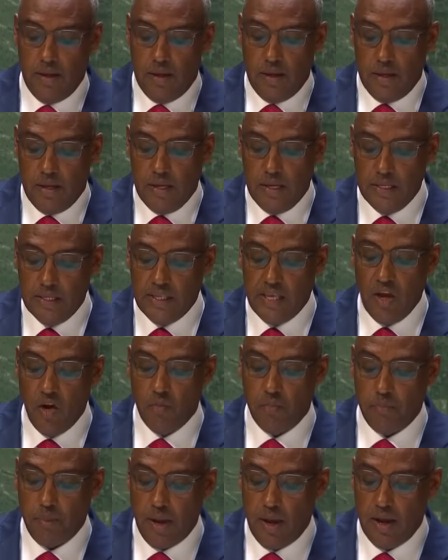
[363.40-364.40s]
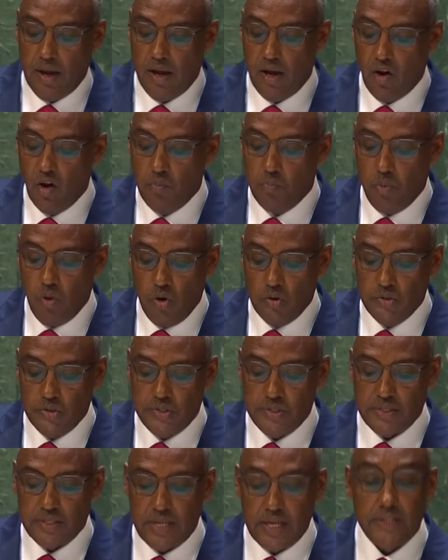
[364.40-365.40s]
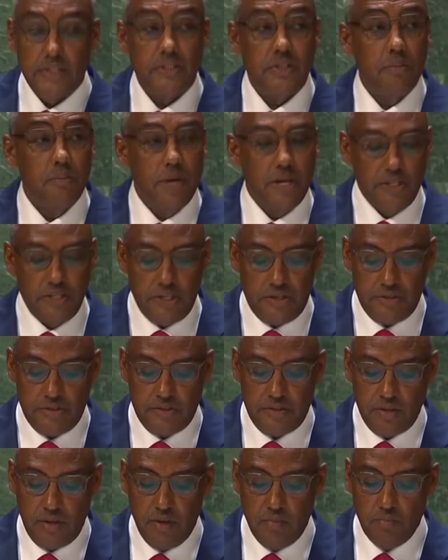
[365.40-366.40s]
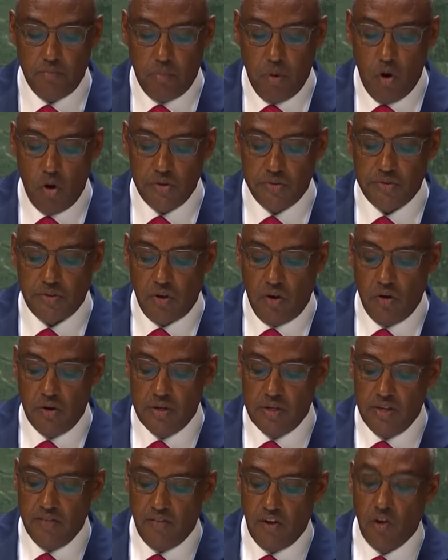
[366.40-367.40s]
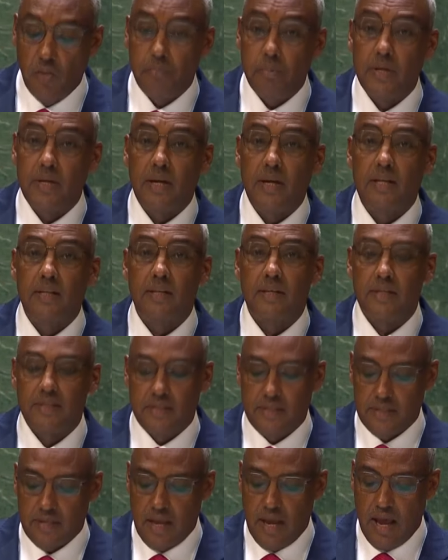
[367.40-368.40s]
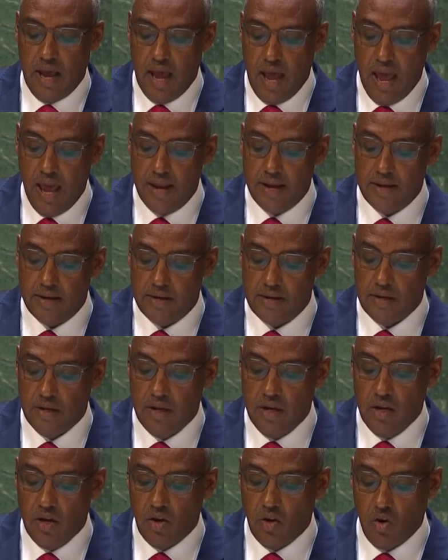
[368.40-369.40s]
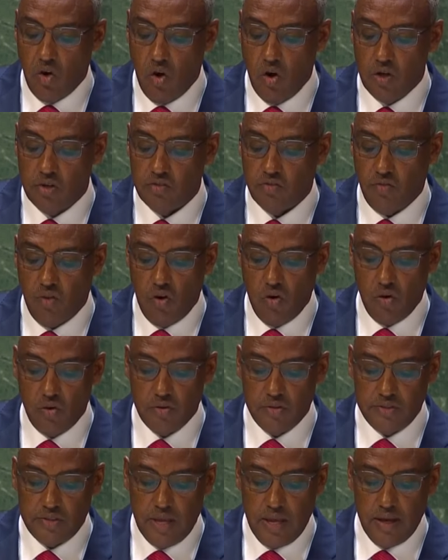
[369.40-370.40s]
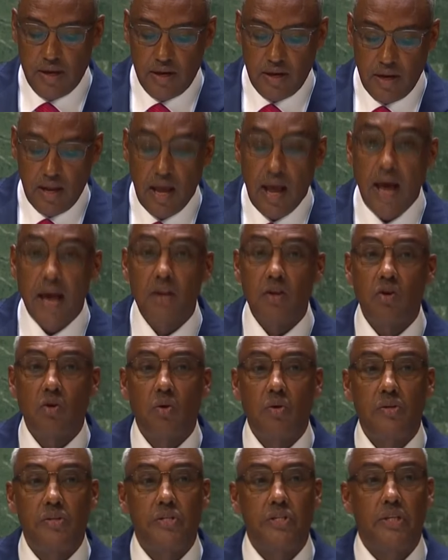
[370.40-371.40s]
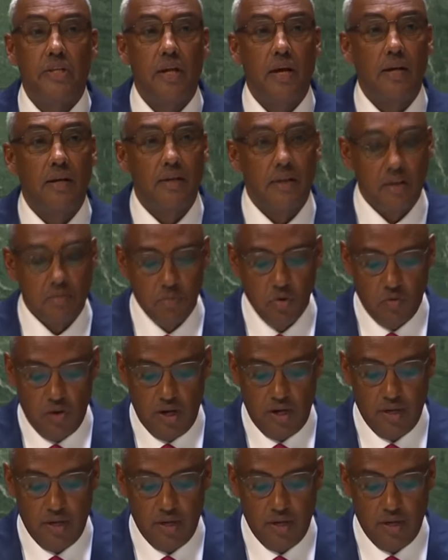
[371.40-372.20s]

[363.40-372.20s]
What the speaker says: Ethiopia opposes such measures imposed on developing countries and calls for their unconditional removal.